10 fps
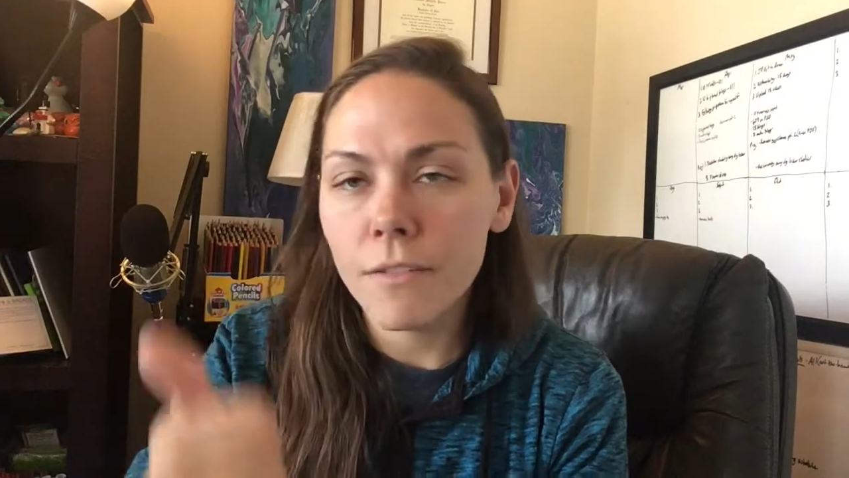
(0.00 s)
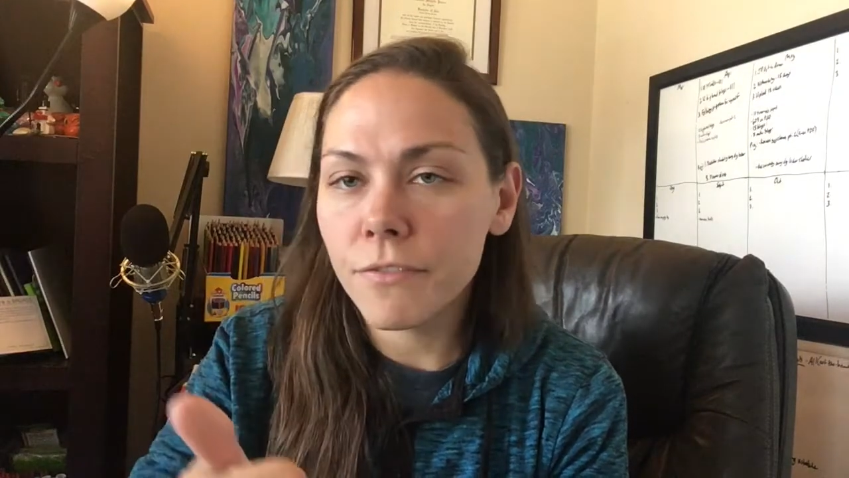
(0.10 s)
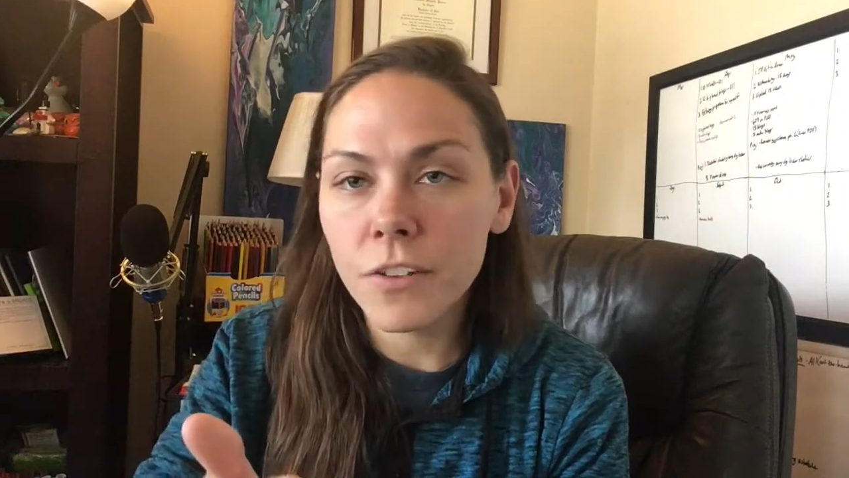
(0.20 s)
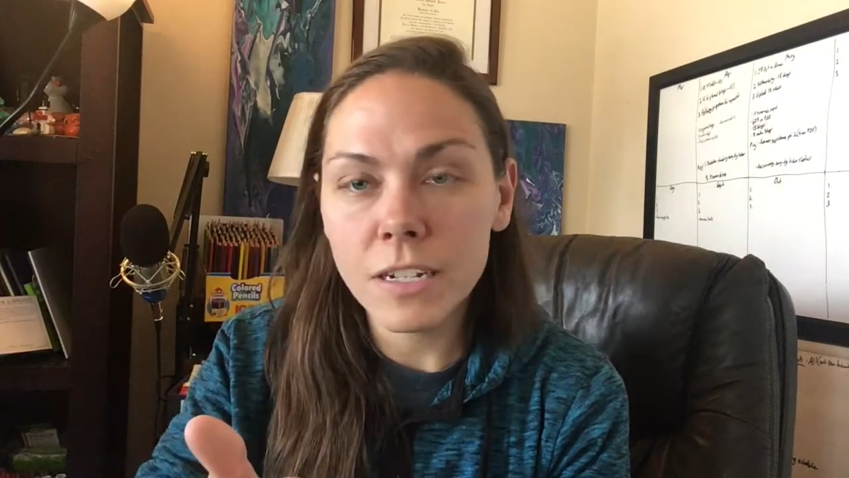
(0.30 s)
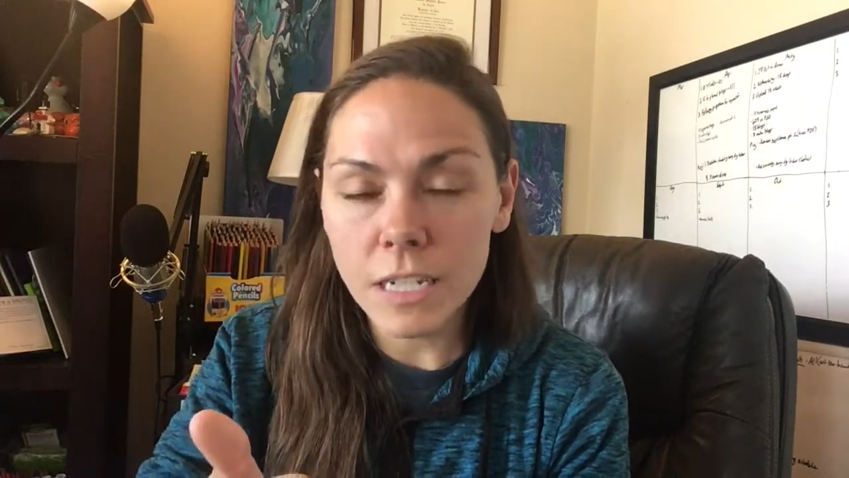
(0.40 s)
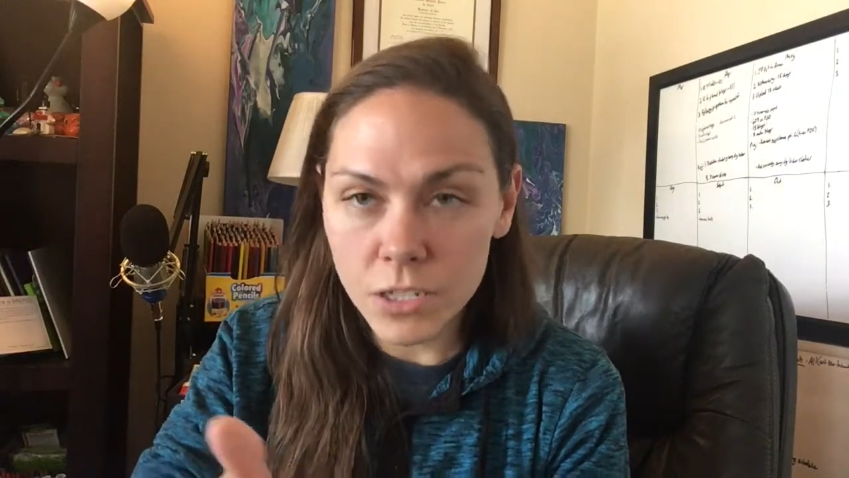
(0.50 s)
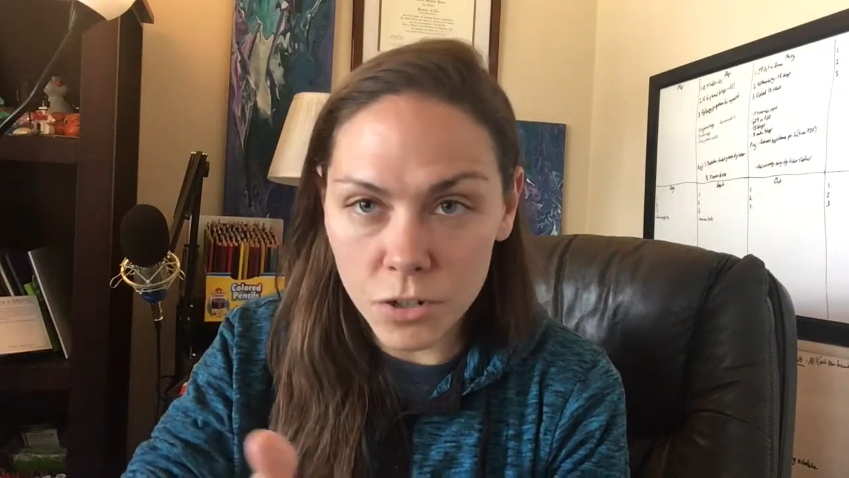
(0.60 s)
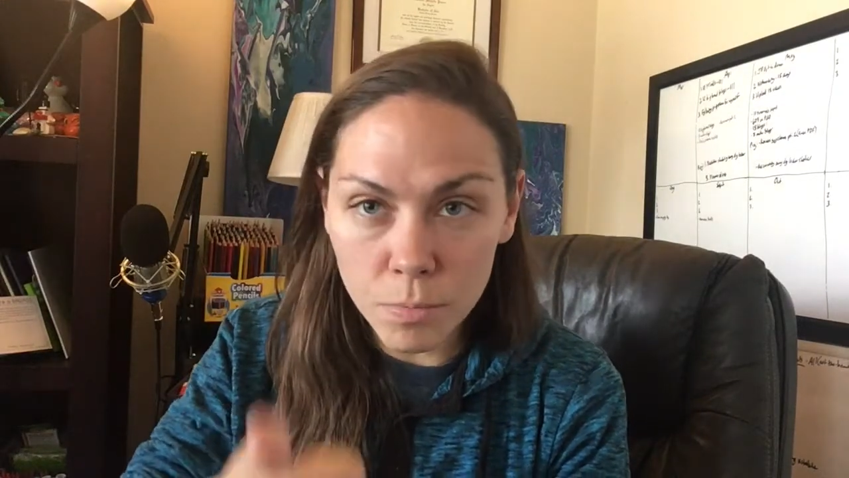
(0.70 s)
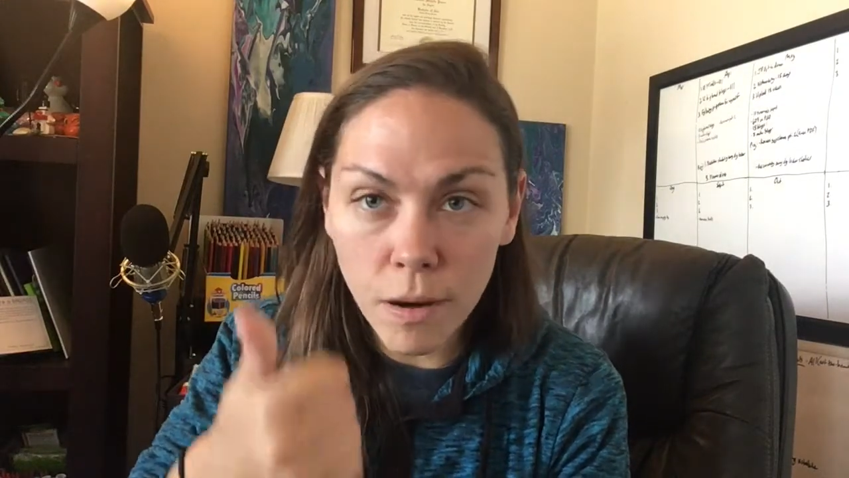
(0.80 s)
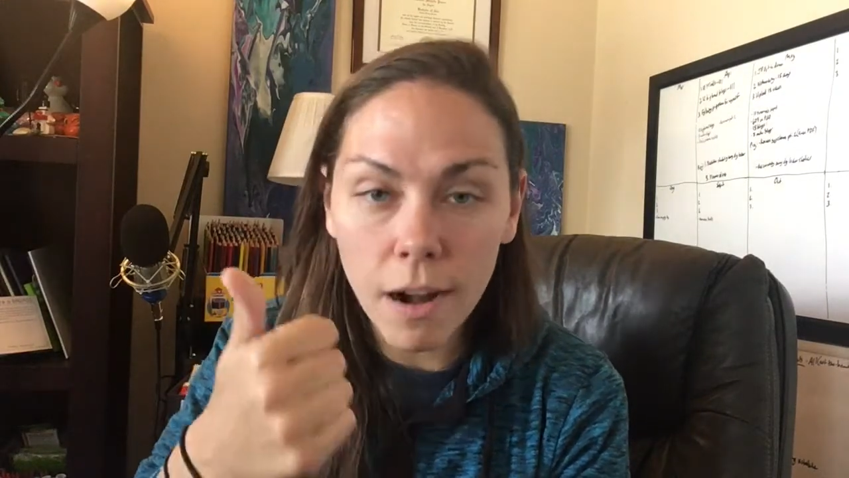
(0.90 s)
free
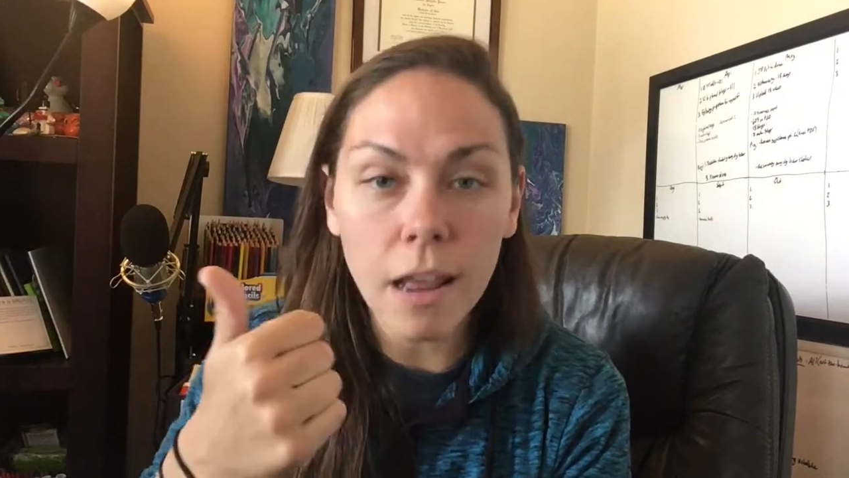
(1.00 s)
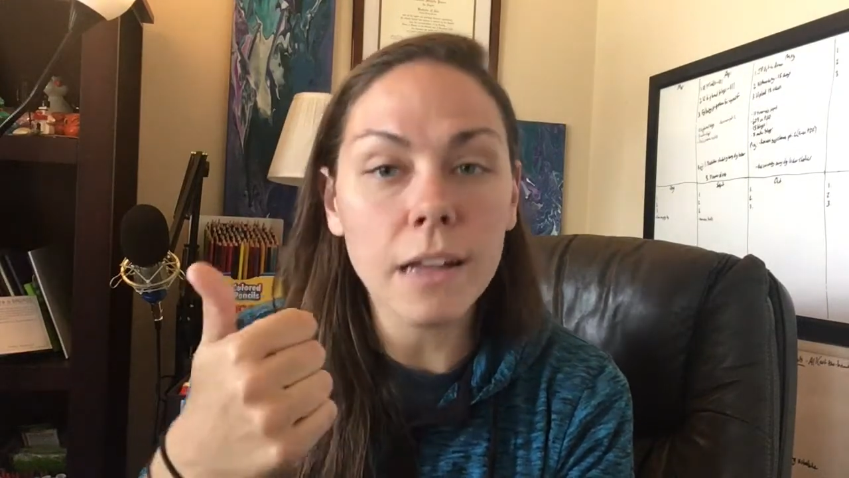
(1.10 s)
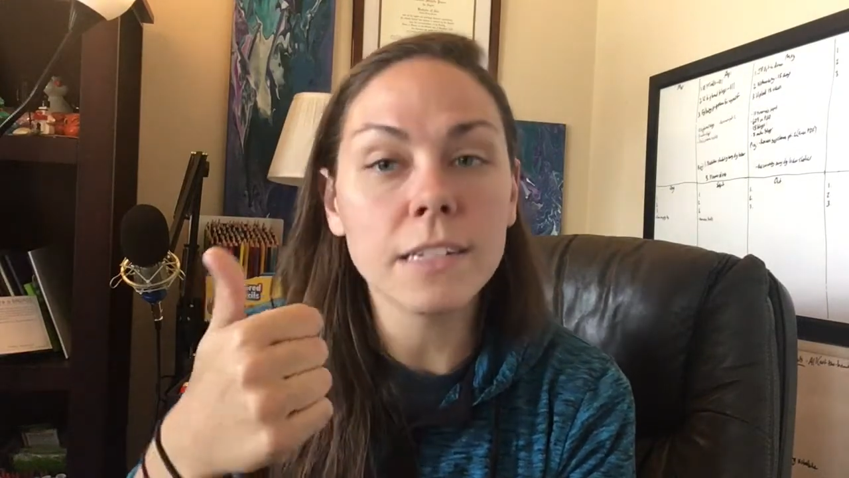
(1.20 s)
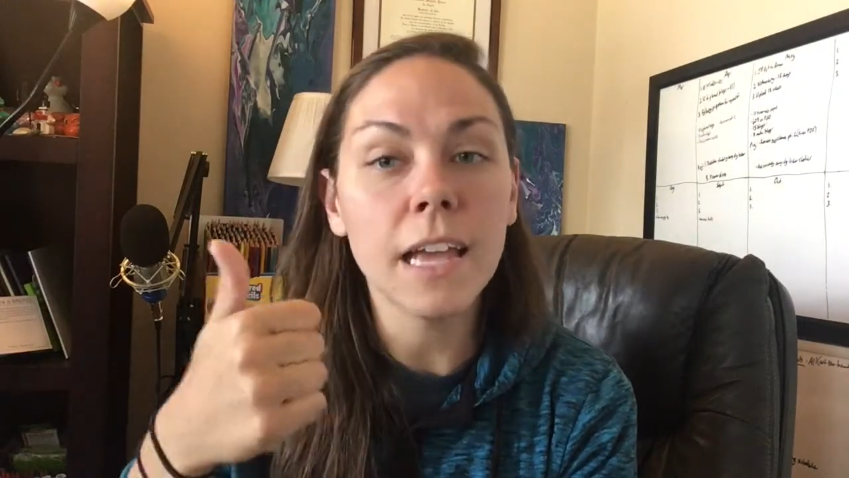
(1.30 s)
digital product,